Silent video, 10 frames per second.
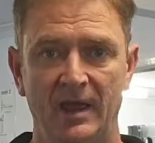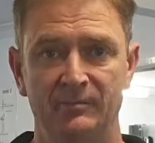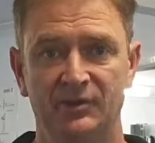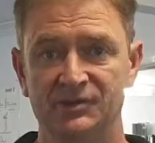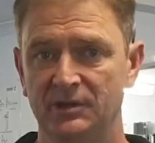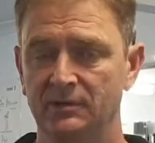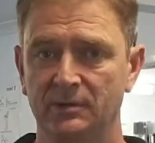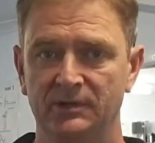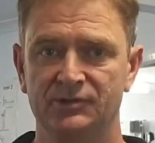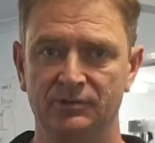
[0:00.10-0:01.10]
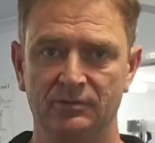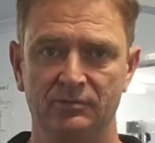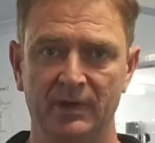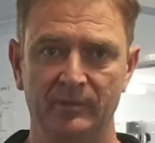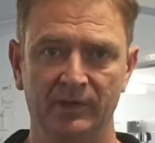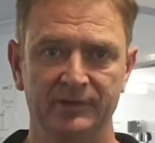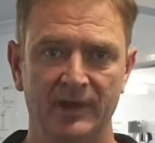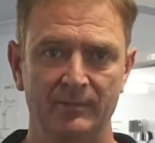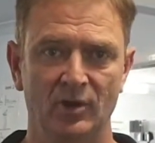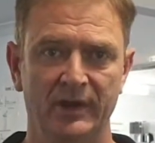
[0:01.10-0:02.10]
am continuing to
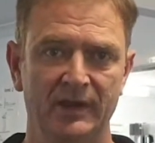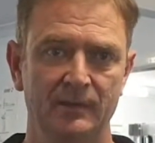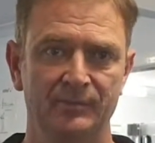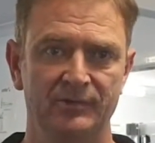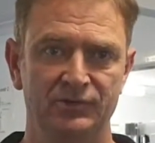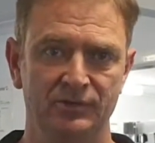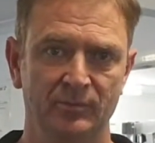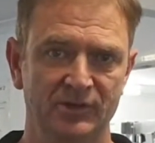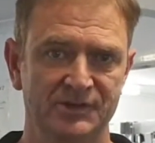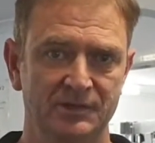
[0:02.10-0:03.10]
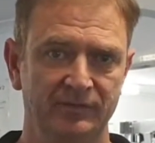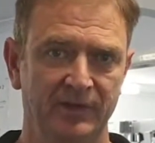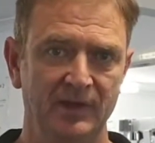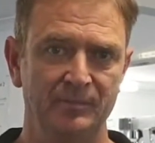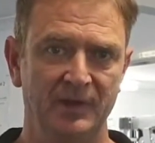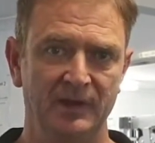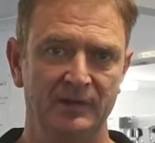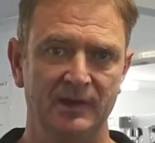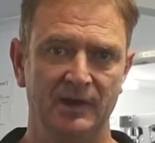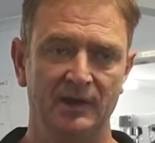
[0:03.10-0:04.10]
rehabilitate my hip due to my stiff hip,
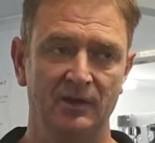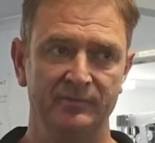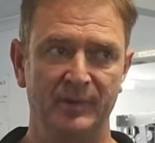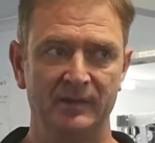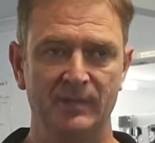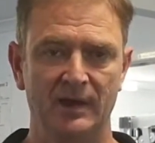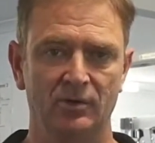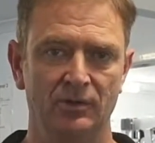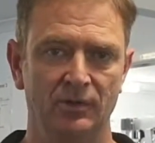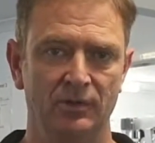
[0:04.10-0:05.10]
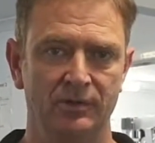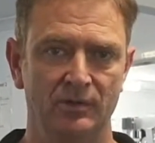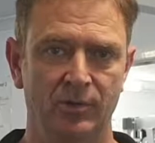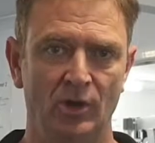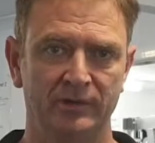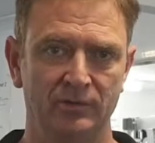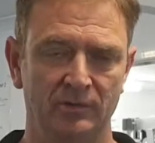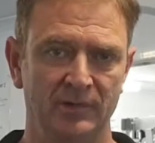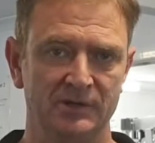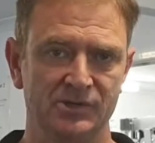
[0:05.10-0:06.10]
and I've been back on the bike doing a
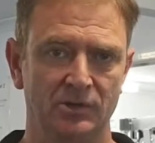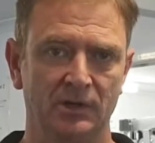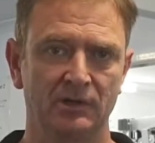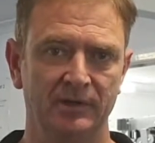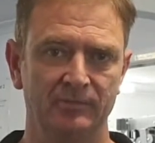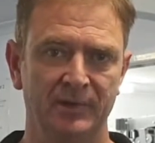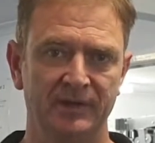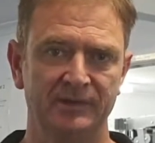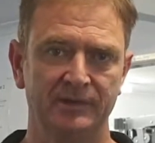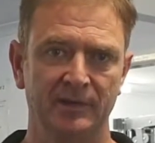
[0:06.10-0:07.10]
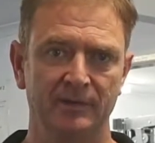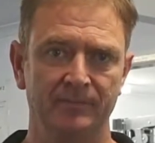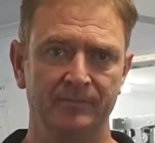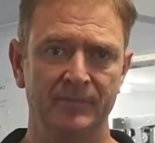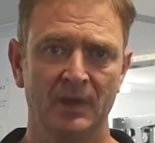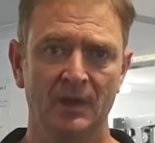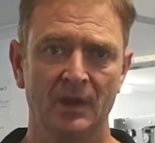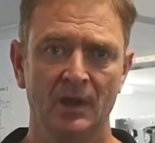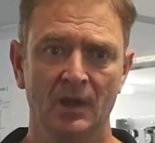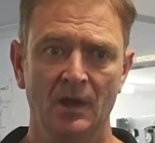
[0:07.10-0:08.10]
bit of cycling, but
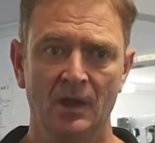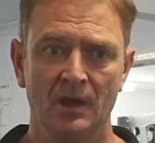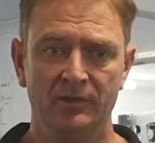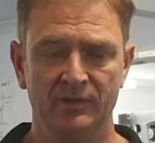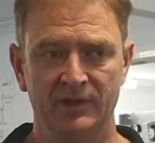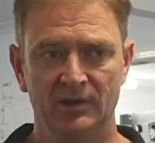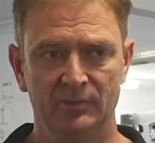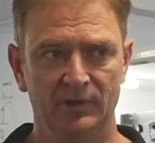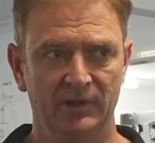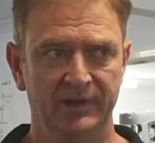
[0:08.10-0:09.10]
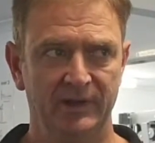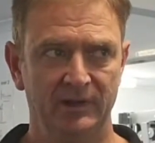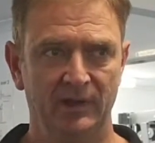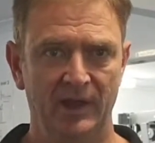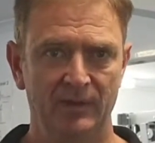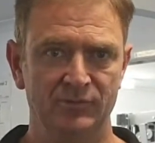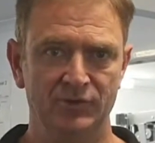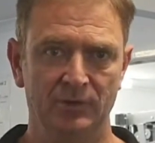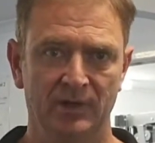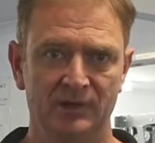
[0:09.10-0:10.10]
the thing I really am
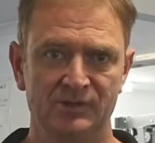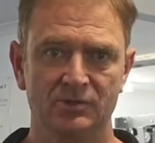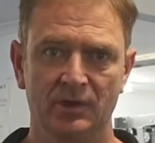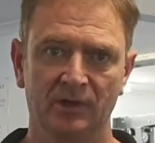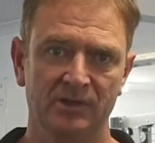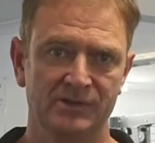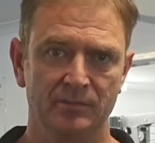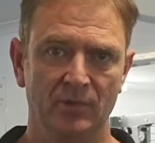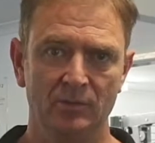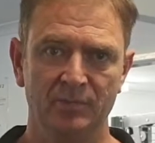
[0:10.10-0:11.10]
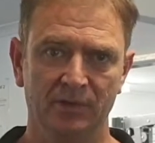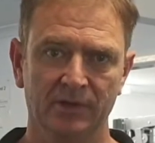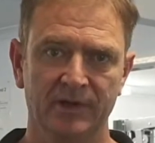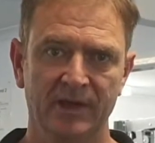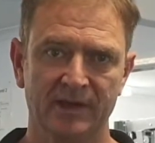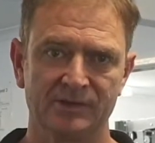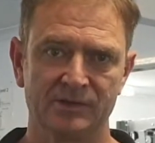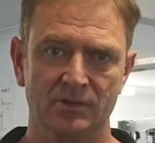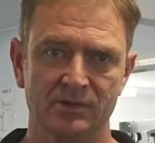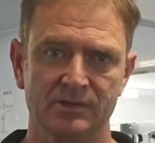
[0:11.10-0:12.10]
doing is not only some mobility
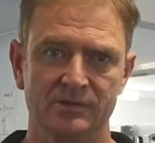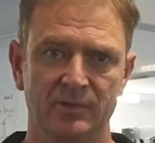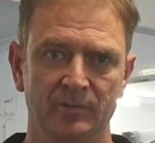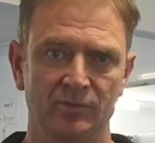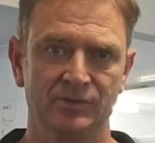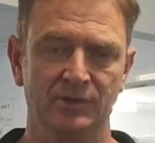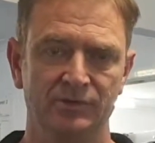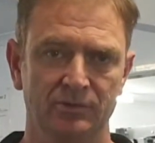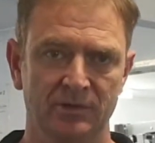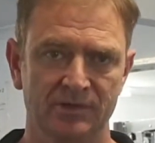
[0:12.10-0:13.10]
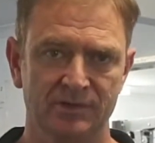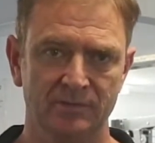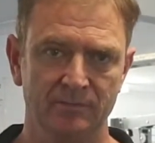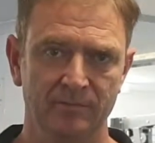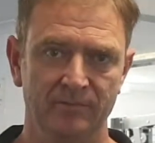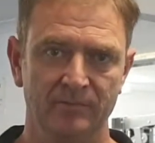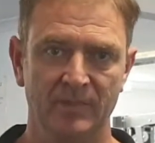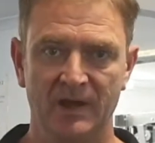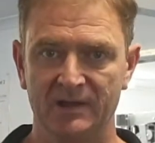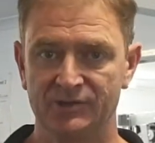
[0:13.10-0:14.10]
exercises, but I'm also doing some
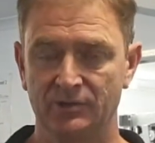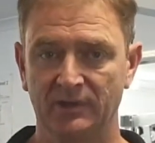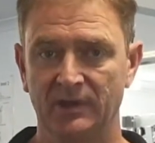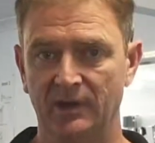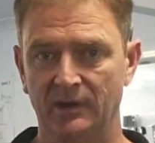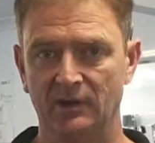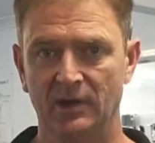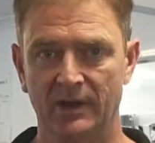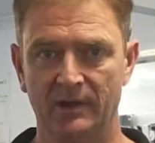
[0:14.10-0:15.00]
strengthening.